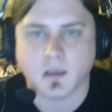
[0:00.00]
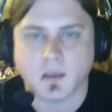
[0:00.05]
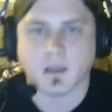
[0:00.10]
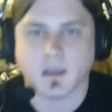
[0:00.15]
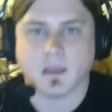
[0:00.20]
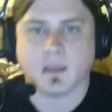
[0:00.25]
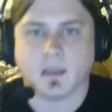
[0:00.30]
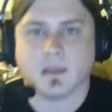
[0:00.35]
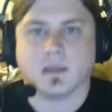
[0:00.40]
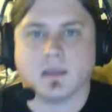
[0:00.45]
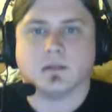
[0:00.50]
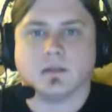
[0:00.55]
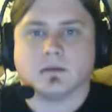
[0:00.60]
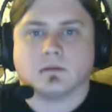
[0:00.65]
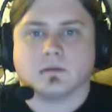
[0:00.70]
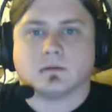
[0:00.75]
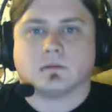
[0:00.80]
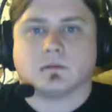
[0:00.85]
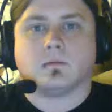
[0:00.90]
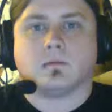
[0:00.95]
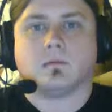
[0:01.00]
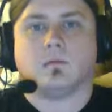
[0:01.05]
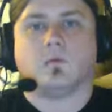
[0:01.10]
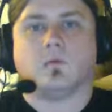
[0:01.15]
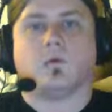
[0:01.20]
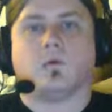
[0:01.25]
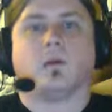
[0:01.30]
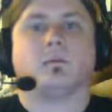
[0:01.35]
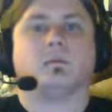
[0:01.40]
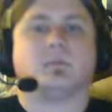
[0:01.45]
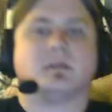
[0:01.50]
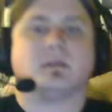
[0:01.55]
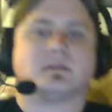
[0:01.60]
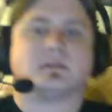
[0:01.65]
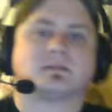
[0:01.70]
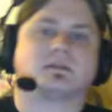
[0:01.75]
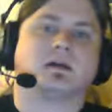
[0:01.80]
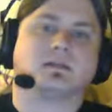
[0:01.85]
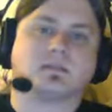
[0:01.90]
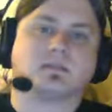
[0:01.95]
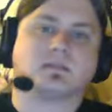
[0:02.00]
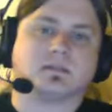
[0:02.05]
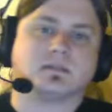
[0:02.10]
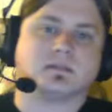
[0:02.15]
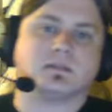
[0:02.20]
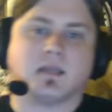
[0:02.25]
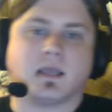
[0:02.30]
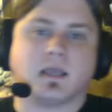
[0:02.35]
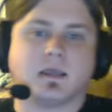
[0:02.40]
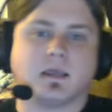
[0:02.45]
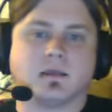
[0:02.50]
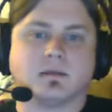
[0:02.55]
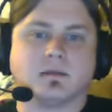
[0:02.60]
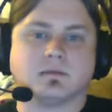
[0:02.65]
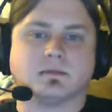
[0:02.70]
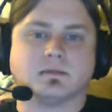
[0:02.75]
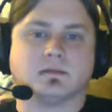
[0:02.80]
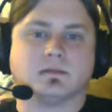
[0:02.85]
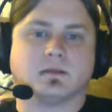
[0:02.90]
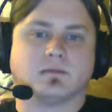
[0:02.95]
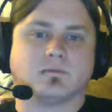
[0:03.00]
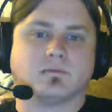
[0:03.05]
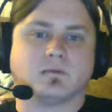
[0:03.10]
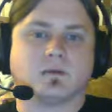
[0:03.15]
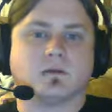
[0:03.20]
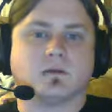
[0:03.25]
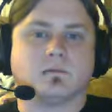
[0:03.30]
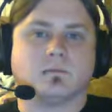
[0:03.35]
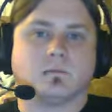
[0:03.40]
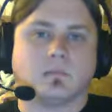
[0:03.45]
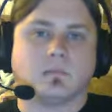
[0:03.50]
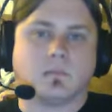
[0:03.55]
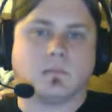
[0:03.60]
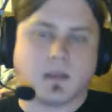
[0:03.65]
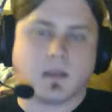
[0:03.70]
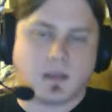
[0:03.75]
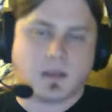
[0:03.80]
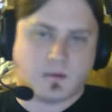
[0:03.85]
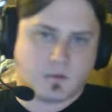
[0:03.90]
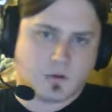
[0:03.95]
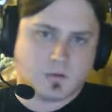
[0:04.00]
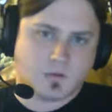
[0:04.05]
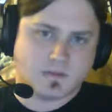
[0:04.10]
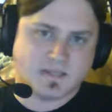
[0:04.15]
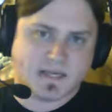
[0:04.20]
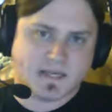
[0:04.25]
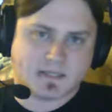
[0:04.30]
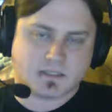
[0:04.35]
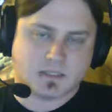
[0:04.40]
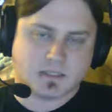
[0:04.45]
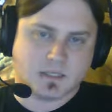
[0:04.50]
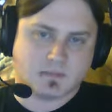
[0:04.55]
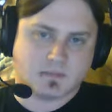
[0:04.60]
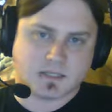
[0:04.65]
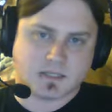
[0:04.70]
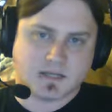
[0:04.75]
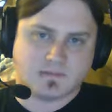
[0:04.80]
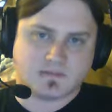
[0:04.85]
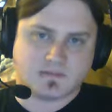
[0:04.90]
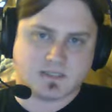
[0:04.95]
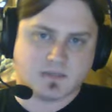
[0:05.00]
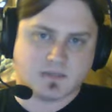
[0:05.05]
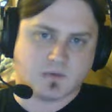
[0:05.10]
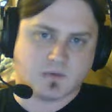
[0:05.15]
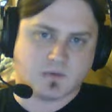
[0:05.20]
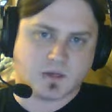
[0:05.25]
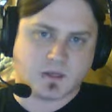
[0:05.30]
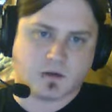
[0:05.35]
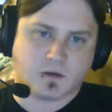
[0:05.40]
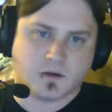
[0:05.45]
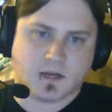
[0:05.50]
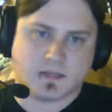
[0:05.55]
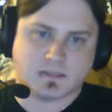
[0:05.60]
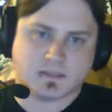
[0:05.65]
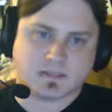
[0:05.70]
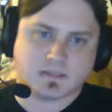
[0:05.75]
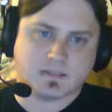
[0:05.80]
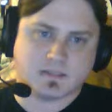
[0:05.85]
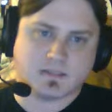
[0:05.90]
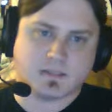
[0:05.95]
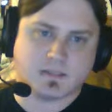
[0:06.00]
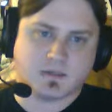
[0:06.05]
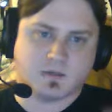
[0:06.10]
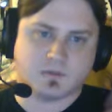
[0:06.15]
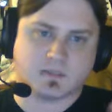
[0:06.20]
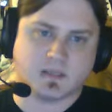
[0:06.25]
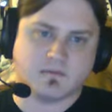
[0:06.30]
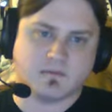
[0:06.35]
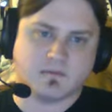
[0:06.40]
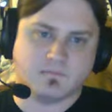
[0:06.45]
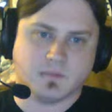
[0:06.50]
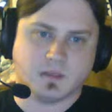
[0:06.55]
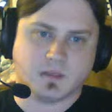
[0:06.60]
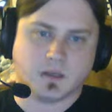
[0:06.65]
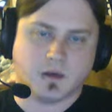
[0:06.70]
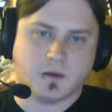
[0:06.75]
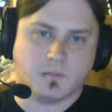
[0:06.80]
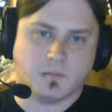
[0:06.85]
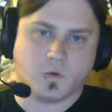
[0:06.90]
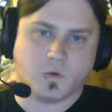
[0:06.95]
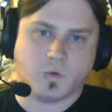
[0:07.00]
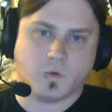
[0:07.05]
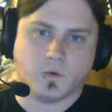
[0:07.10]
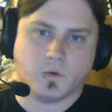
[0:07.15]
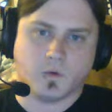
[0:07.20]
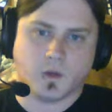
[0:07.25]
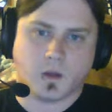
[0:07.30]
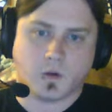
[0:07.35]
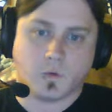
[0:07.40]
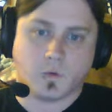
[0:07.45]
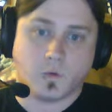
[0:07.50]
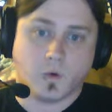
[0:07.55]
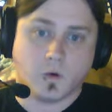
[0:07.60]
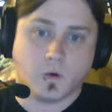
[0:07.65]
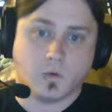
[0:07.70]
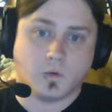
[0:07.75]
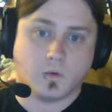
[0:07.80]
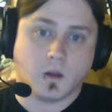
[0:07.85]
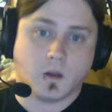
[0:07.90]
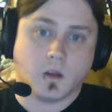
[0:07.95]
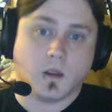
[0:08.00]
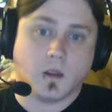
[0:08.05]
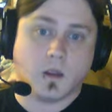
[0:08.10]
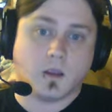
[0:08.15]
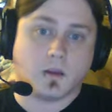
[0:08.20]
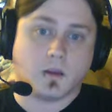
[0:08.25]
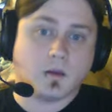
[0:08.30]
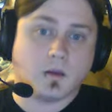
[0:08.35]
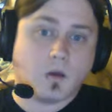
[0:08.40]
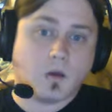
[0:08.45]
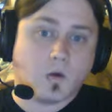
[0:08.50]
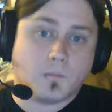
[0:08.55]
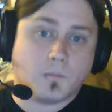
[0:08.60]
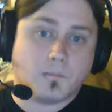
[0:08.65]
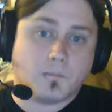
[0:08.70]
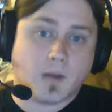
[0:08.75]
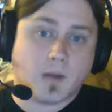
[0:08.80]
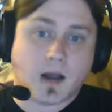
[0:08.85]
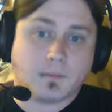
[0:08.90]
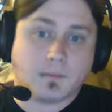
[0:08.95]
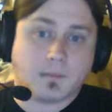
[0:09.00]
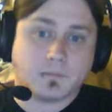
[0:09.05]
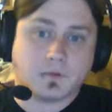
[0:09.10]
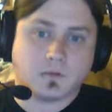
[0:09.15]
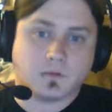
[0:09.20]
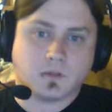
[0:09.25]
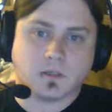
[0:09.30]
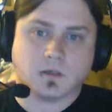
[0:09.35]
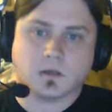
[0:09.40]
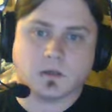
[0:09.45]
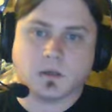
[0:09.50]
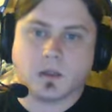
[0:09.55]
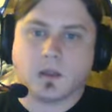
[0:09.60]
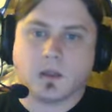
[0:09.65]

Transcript: And what I'm going to be discussing today is the different hero deck types that I've seen running around since heroes have become quote unquote, popular.